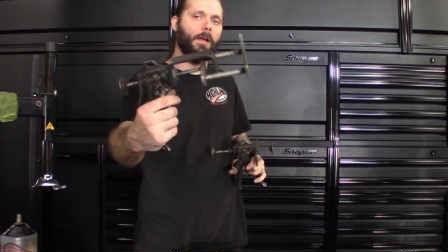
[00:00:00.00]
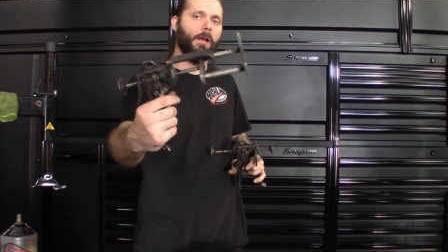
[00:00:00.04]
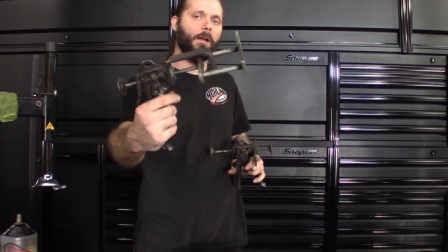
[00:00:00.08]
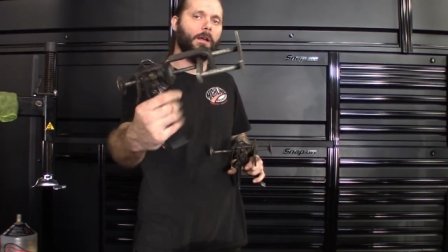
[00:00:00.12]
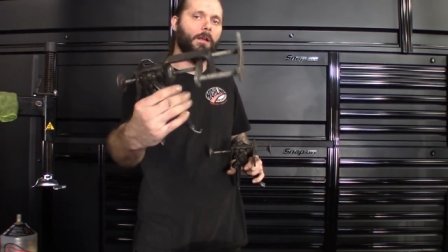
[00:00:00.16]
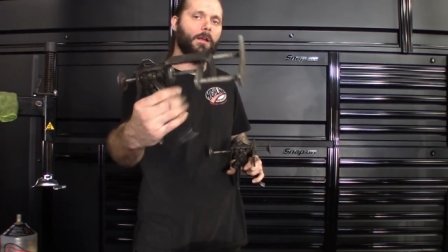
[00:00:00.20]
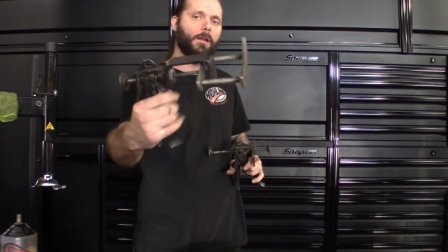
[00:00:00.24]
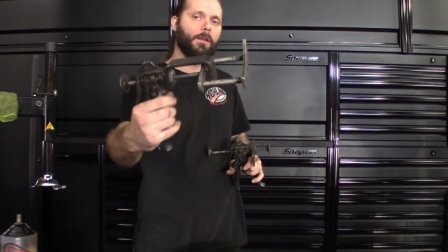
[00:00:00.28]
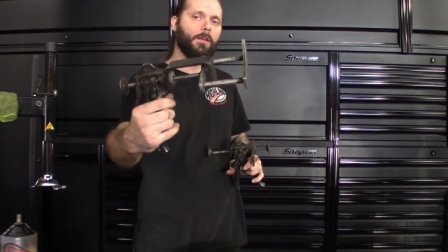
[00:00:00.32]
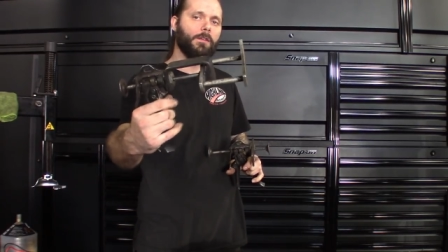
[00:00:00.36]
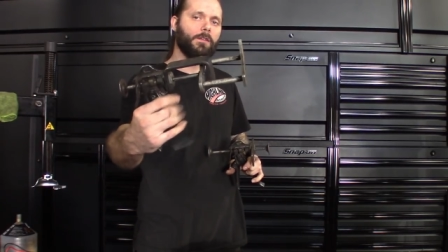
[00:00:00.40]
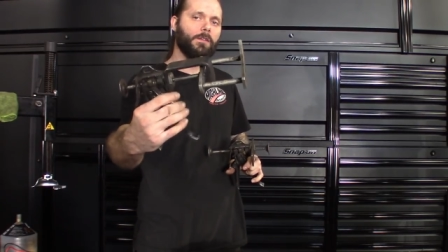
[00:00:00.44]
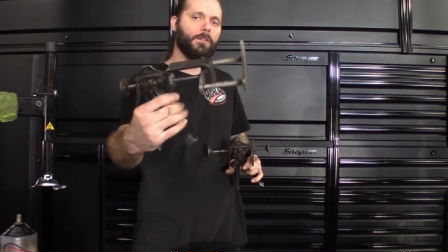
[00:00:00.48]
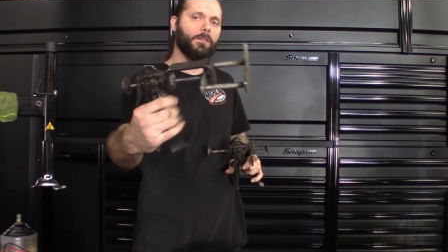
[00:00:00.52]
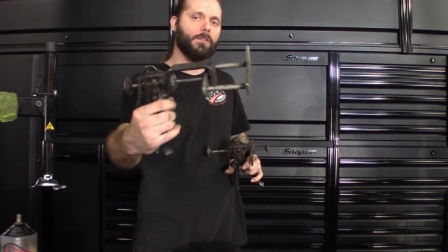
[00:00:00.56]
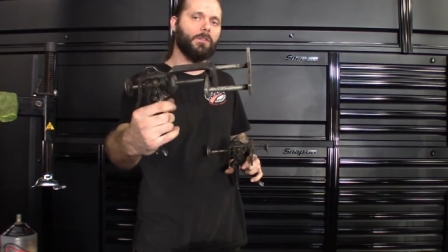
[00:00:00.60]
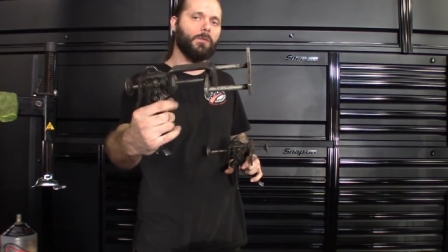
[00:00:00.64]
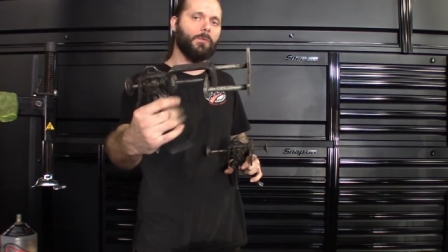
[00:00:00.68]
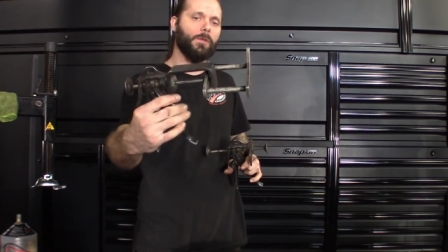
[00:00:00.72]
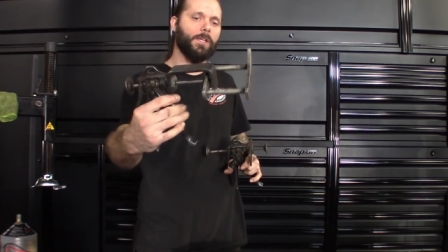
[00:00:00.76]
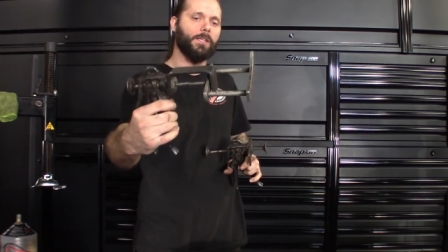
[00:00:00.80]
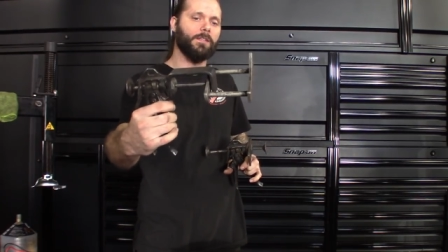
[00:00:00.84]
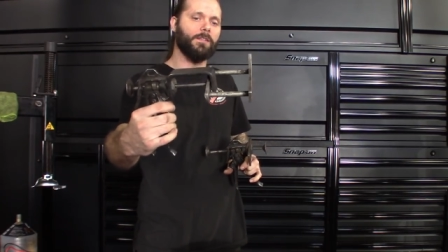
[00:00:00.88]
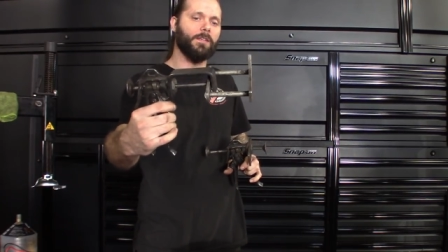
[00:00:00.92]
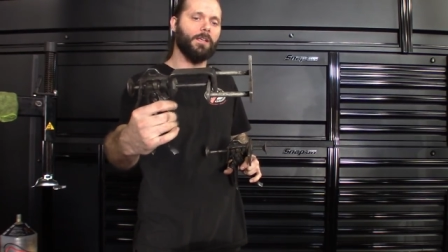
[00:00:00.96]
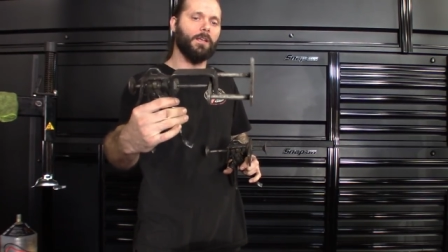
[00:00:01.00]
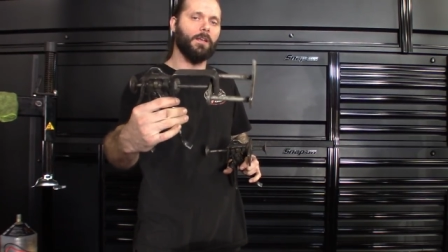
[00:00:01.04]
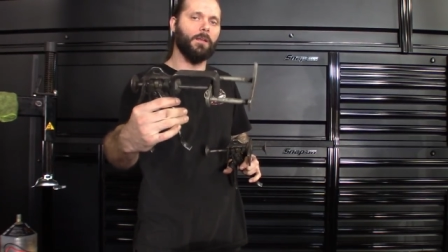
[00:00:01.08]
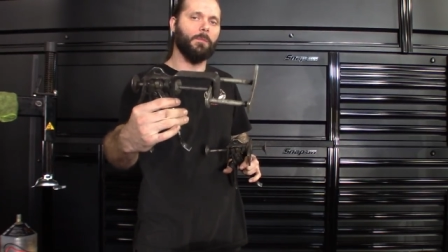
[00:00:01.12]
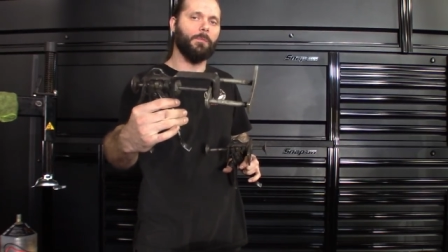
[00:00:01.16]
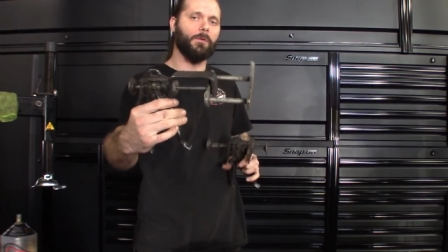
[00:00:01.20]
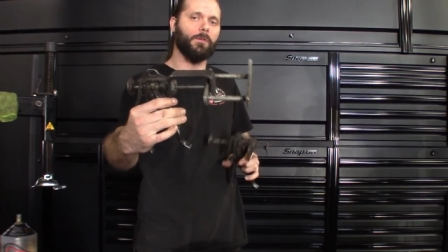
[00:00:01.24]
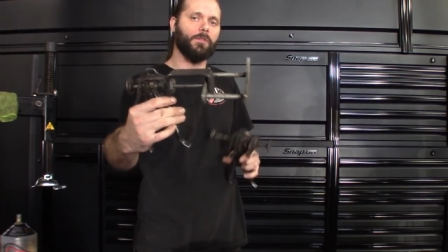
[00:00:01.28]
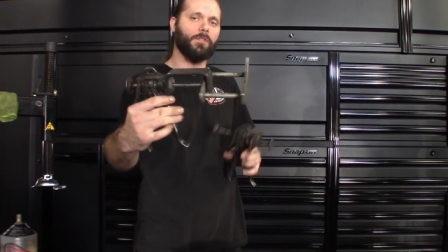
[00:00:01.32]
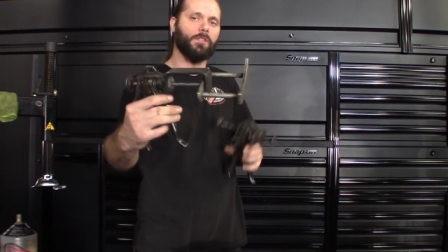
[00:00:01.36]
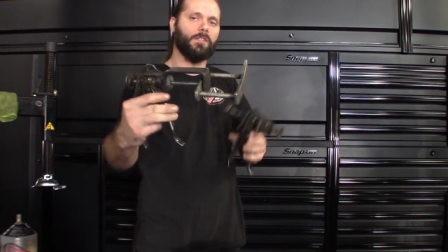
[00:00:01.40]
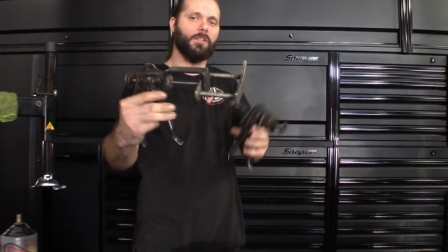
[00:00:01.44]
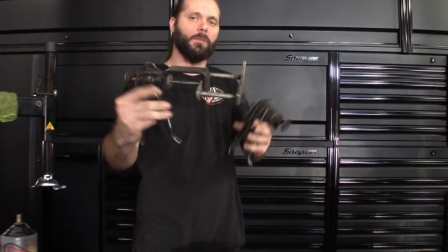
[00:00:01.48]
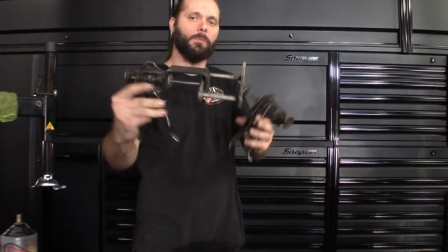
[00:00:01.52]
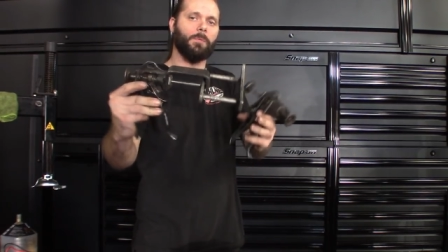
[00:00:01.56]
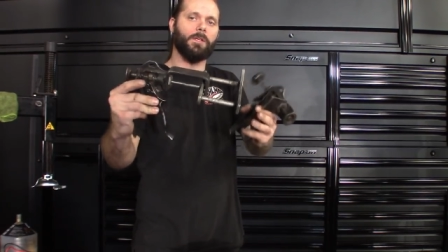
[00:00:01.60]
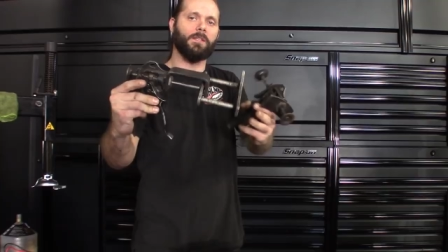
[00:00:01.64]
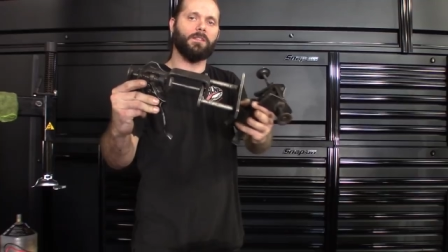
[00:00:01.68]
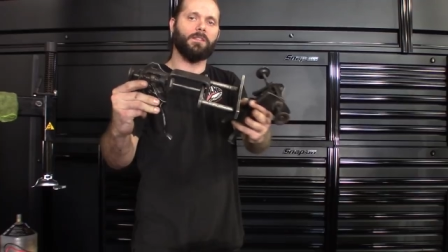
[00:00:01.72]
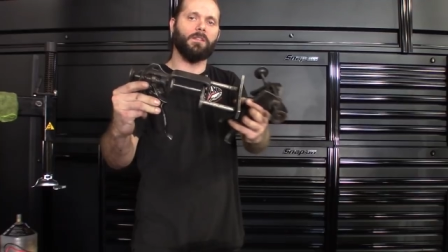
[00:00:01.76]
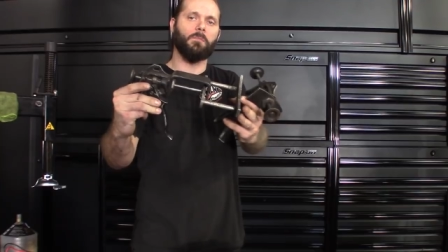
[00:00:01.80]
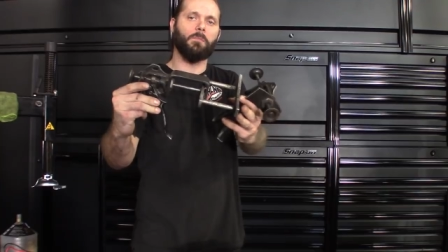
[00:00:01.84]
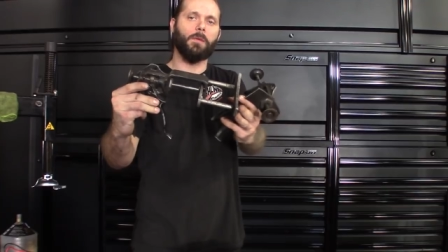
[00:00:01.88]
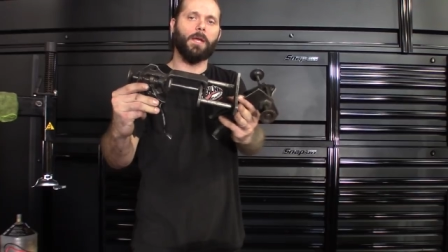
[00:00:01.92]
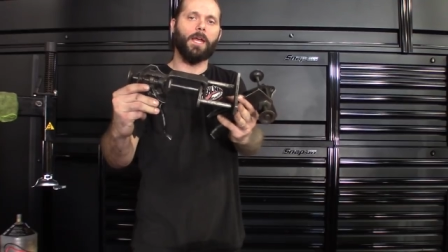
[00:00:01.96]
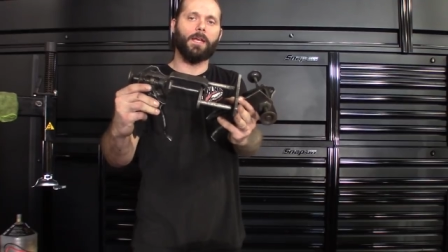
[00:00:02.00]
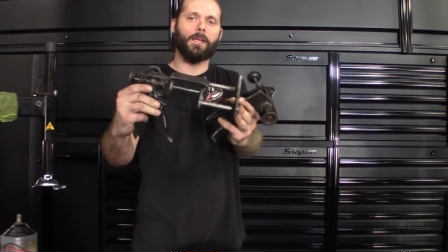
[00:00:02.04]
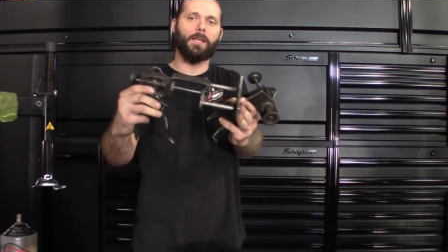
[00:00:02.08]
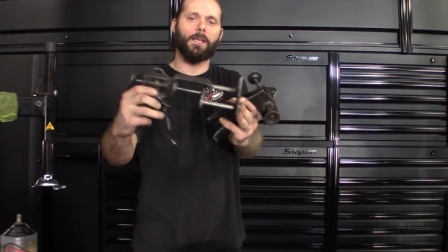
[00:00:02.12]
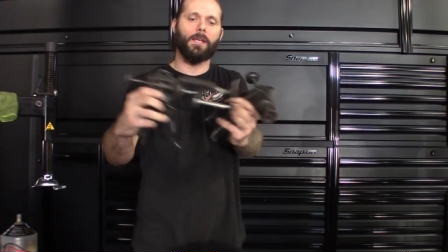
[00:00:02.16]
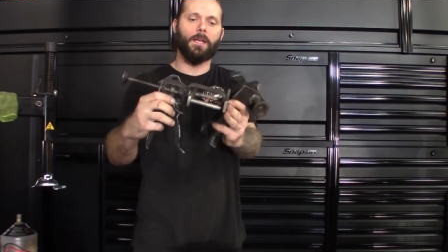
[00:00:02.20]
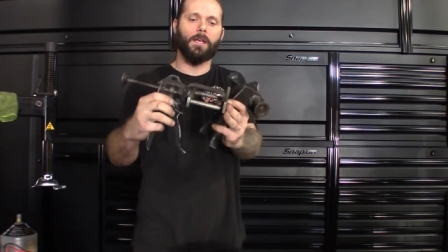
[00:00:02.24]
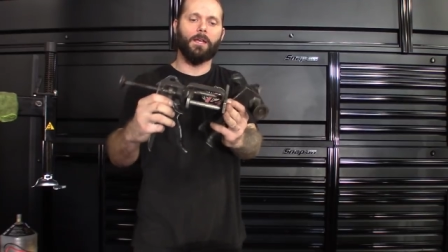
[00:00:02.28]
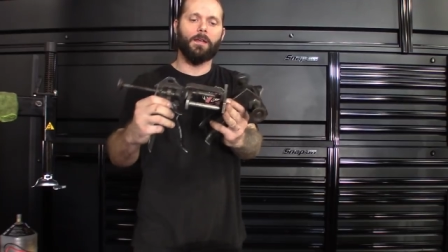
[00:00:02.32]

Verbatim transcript: You just squeeze it, it pushes the piston back in.